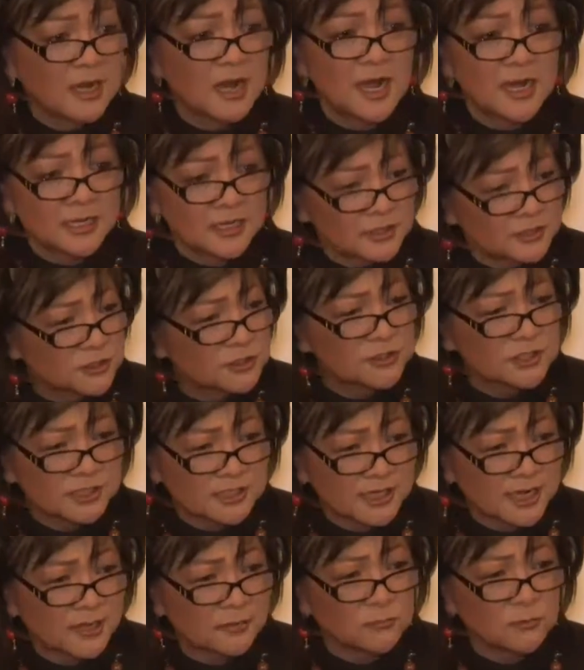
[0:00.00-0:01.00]
I
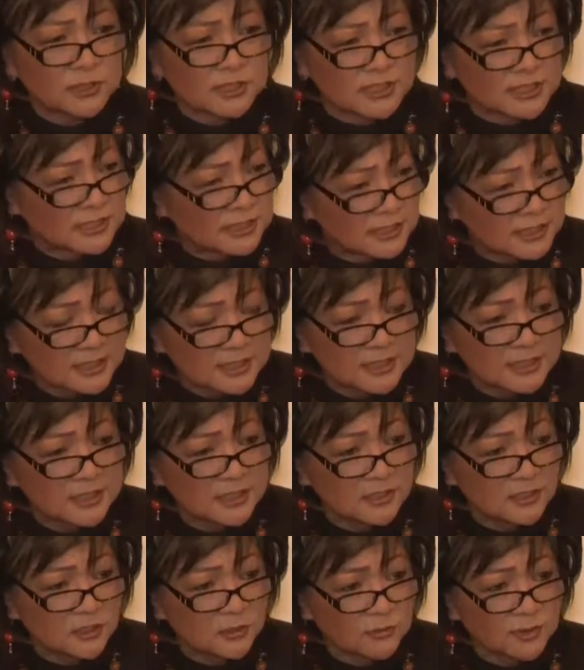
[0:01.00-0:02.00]
understand what's needed
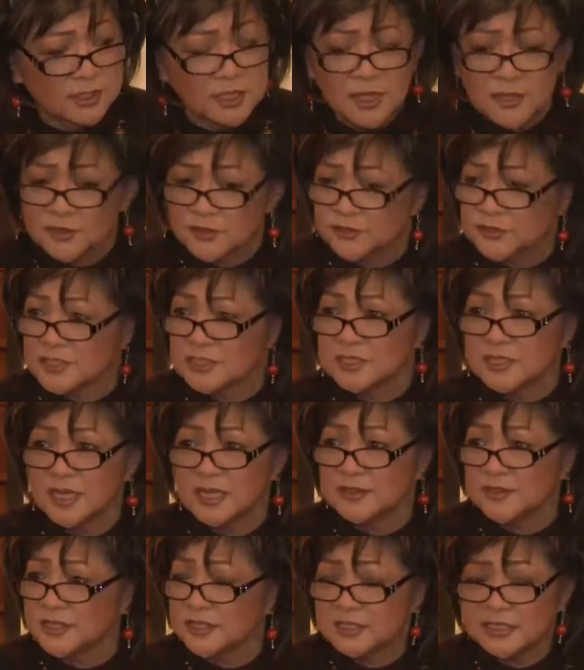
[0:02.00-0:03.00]
in there's
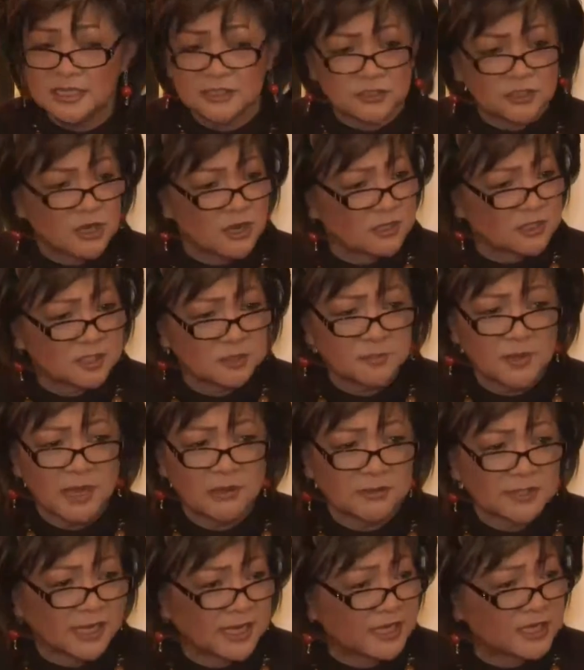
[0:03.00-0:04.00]
nothing that talks
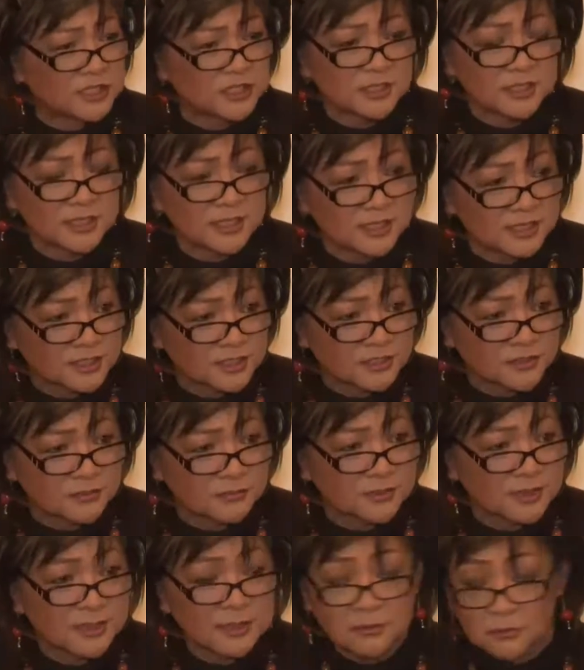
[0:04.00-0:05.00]
about Asian
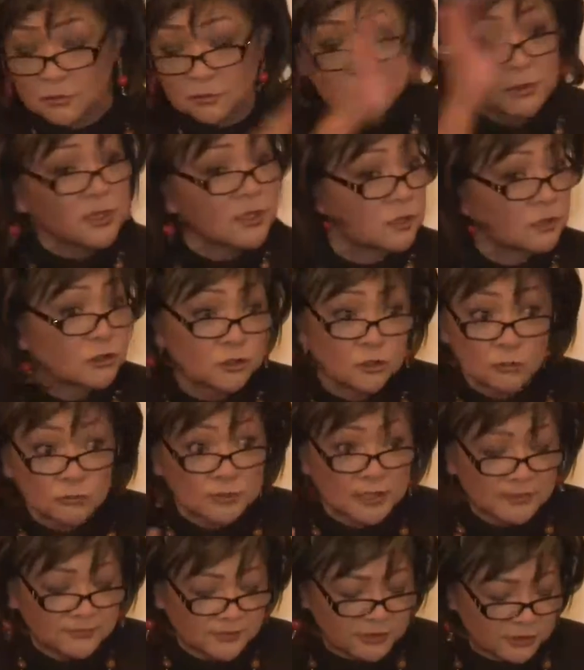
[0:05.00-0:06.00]
history, or
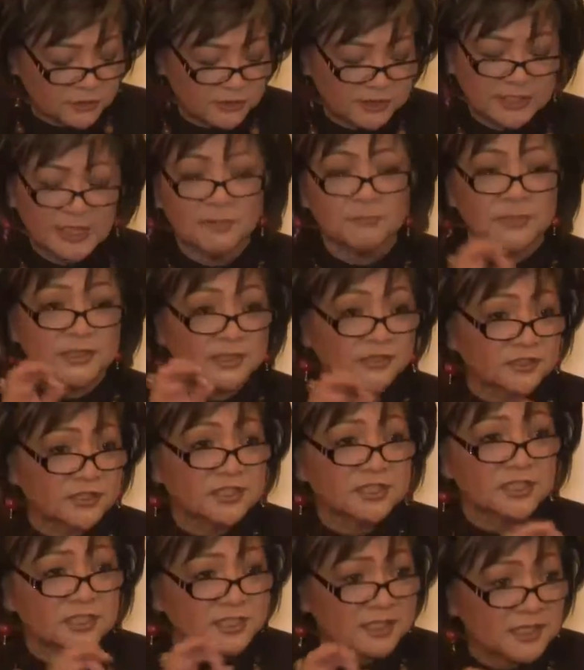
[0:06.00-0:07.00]
don't even use that, but
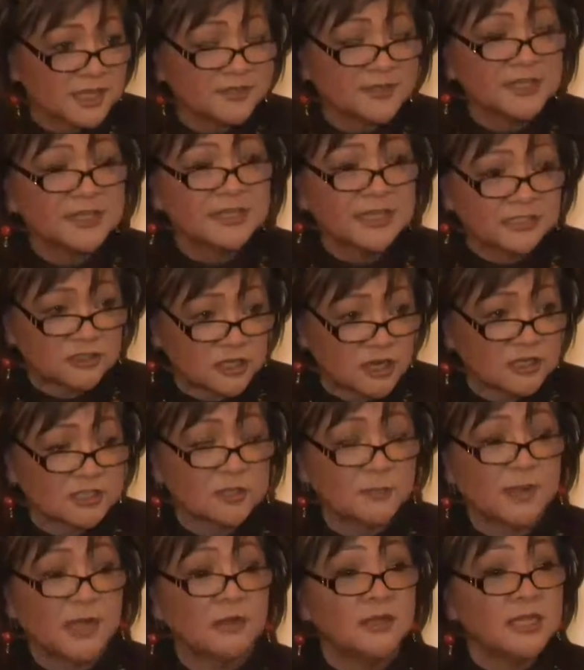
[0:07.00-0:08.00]
there's just nothing that
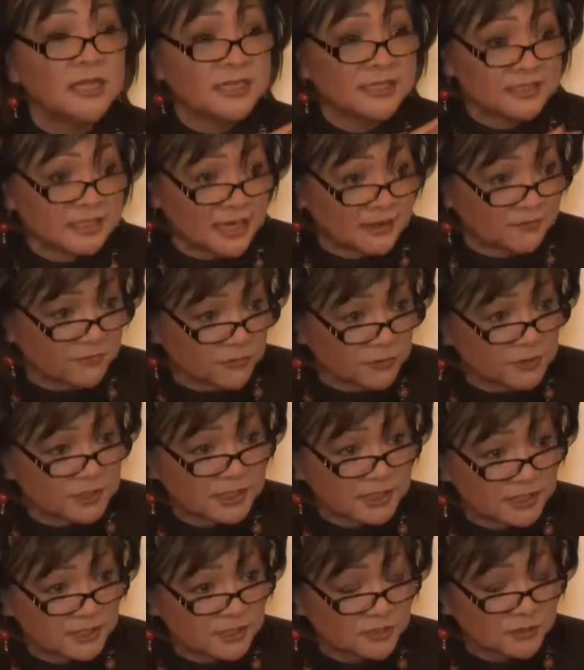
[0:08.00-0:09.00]
talks about diverse
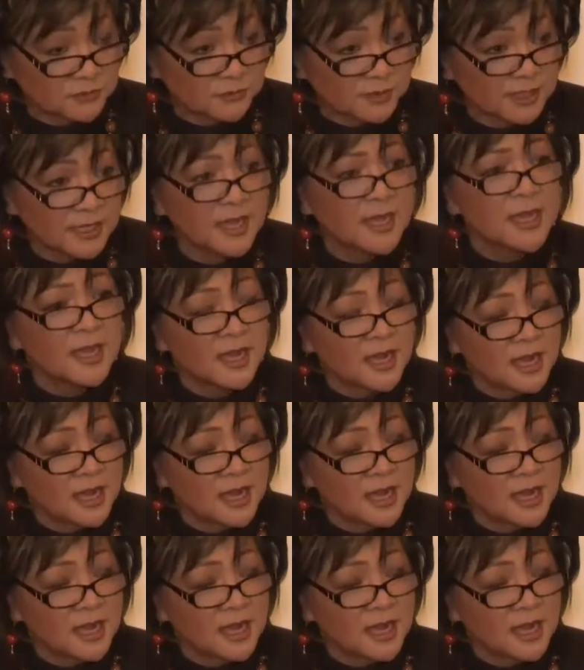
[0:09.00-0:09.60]
history.